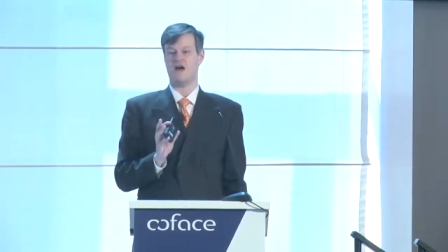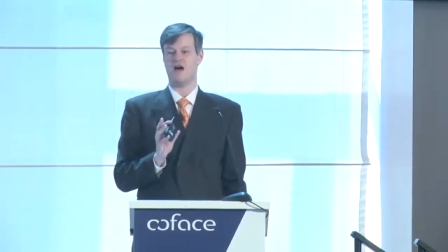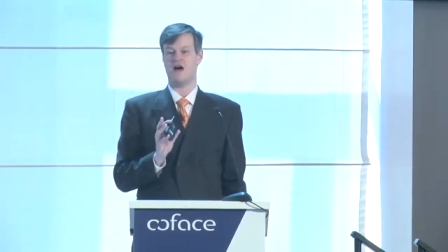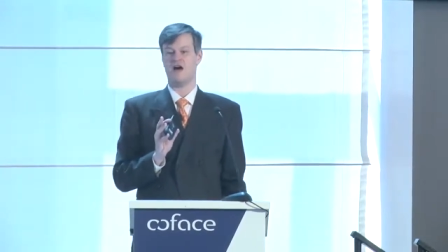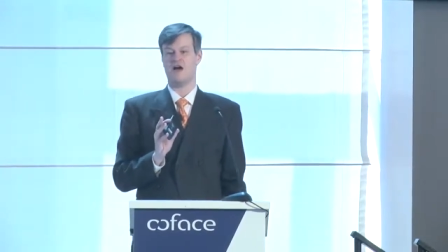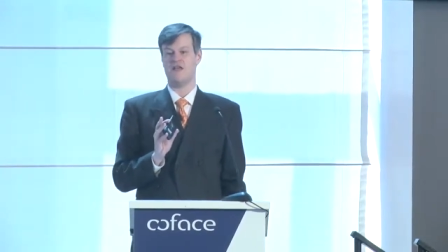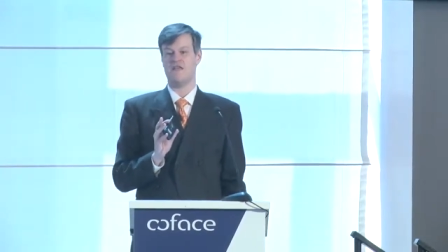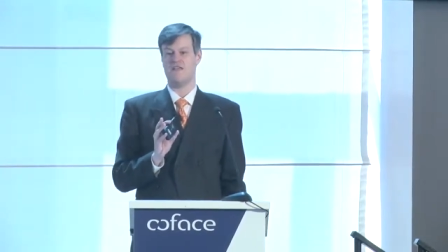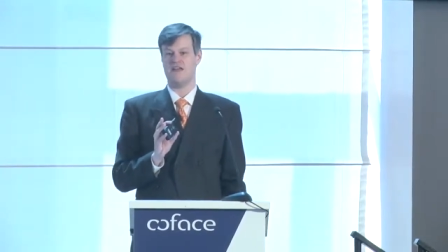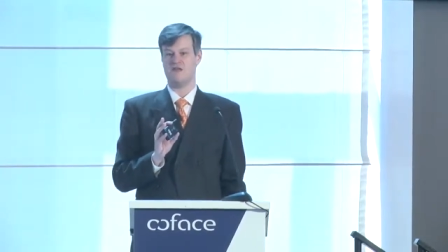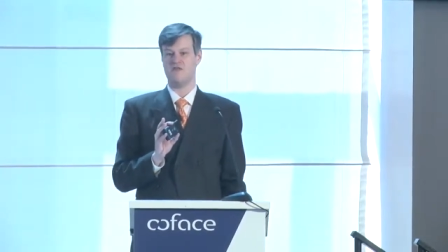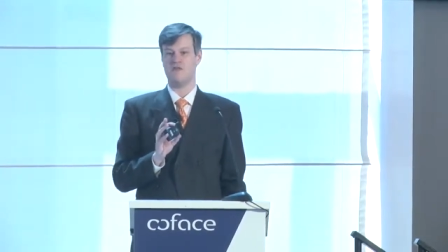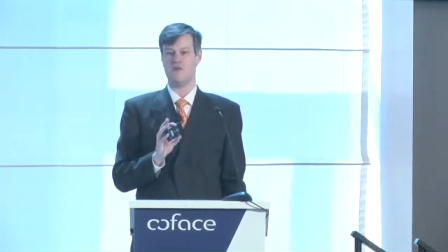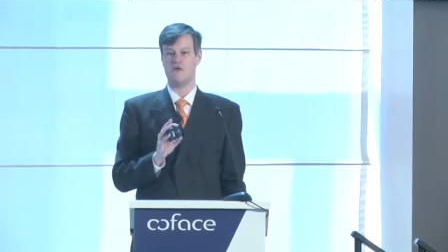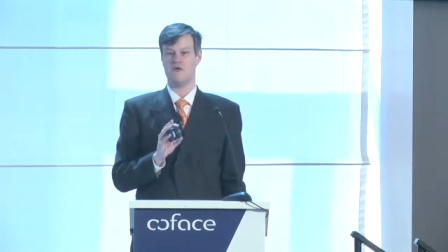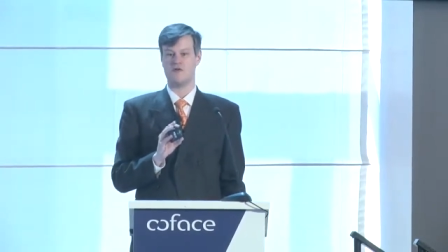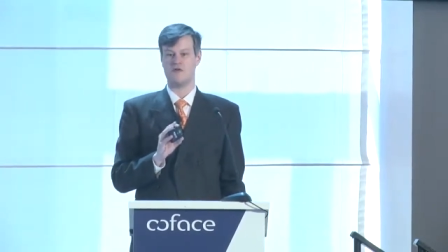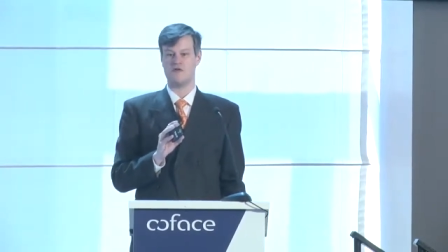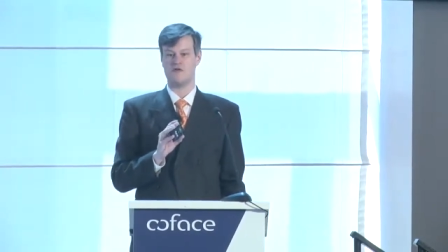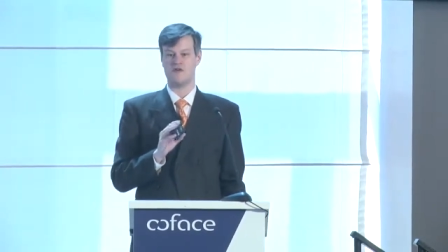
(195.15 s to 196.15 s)
on the
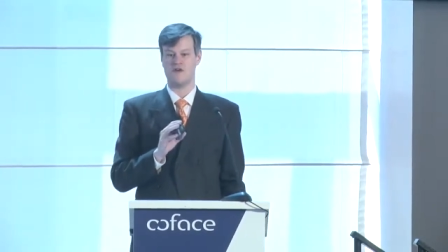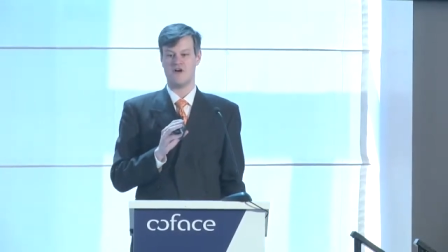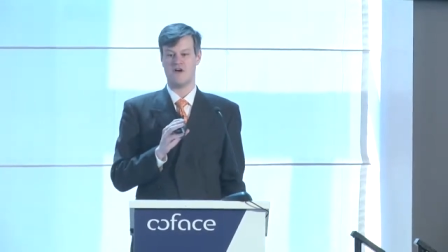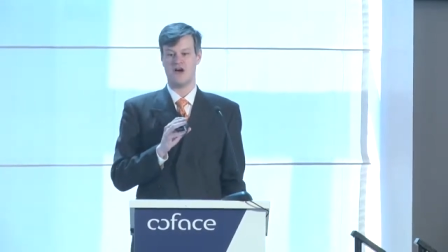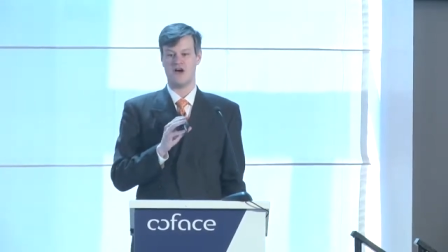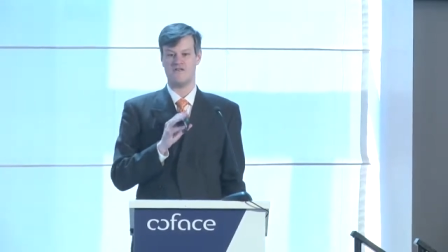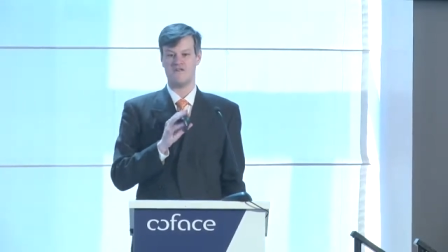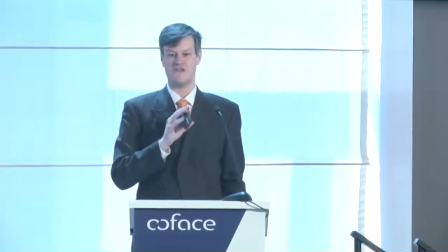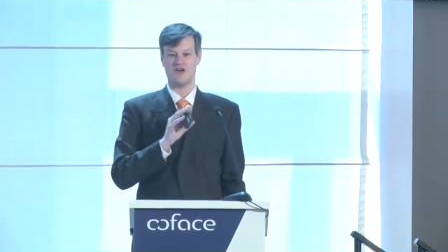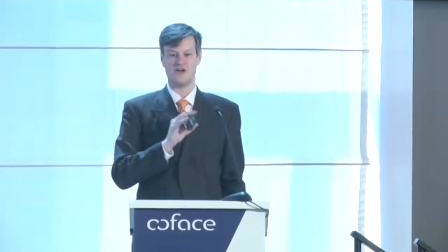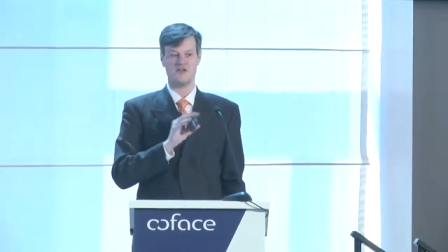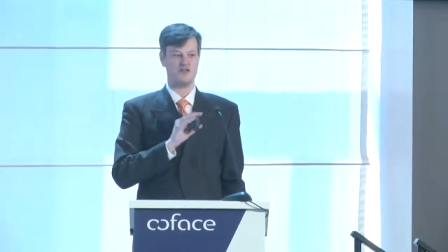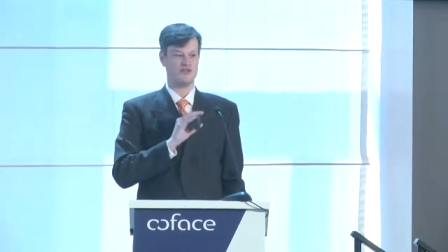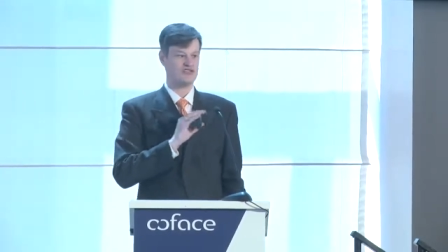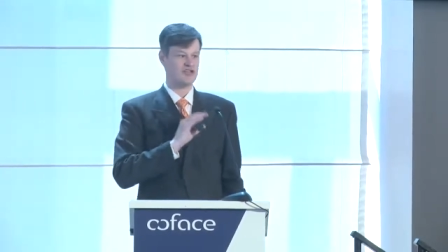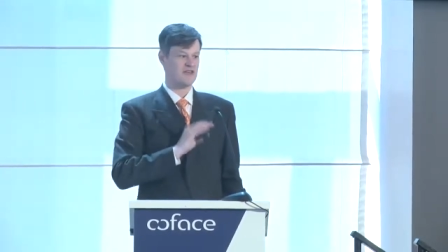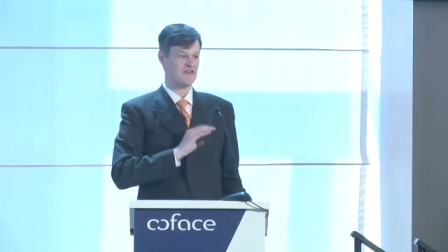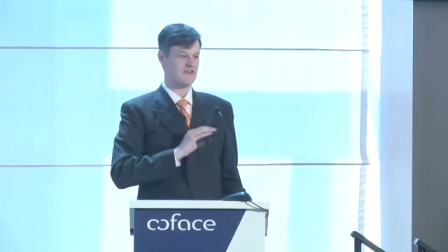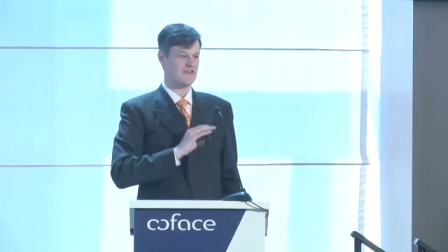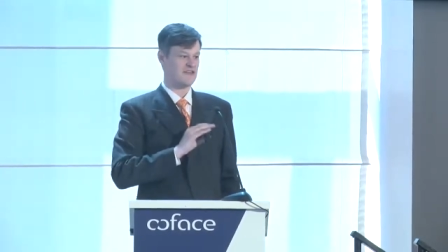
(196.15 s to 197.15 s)
importance of not
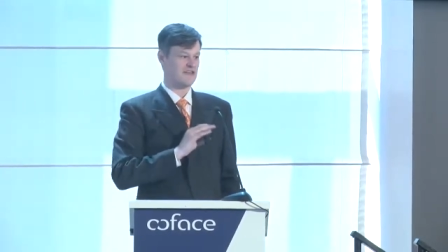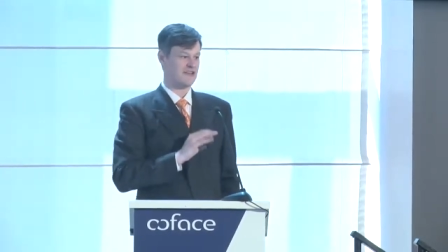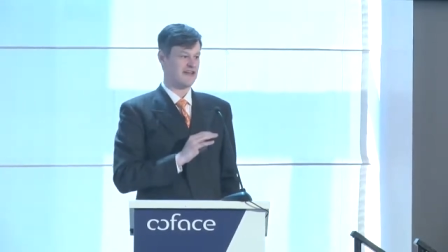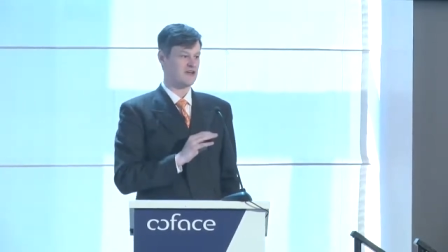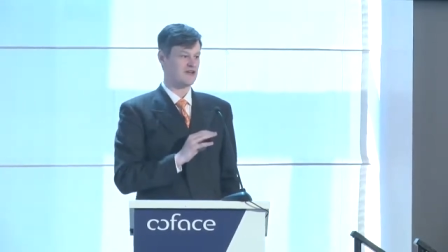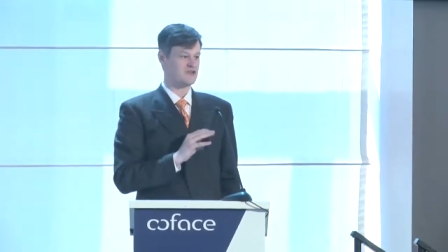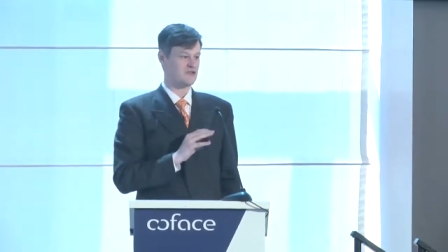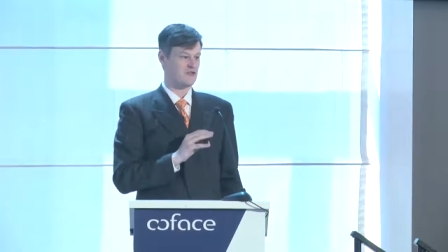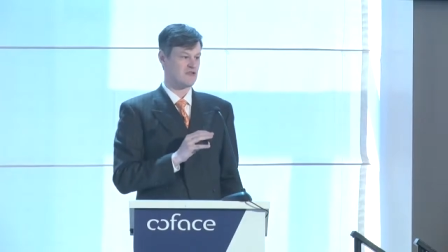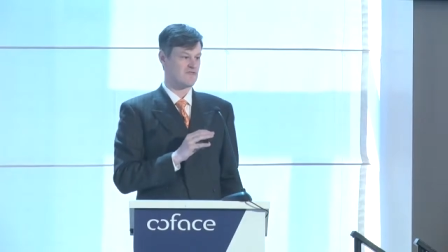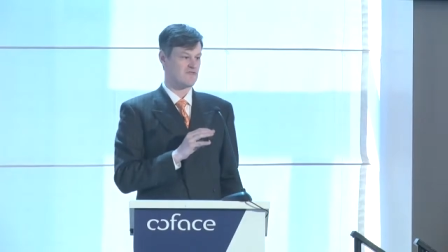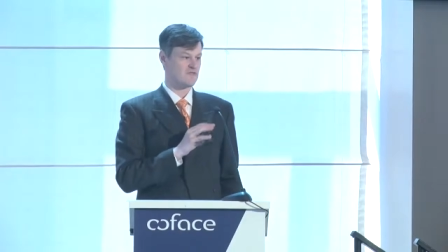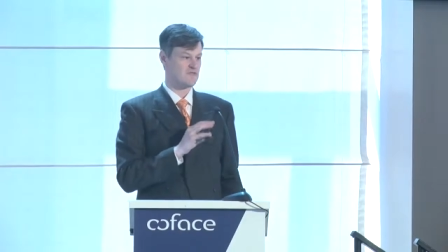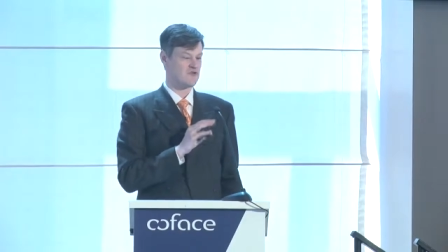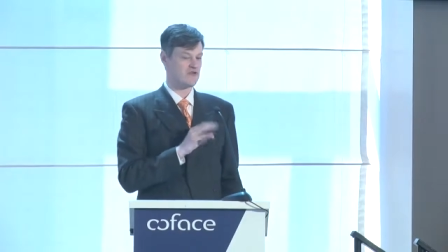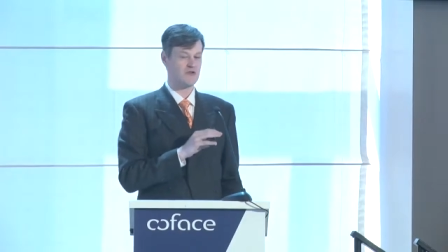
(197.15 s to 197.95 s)
just the elections from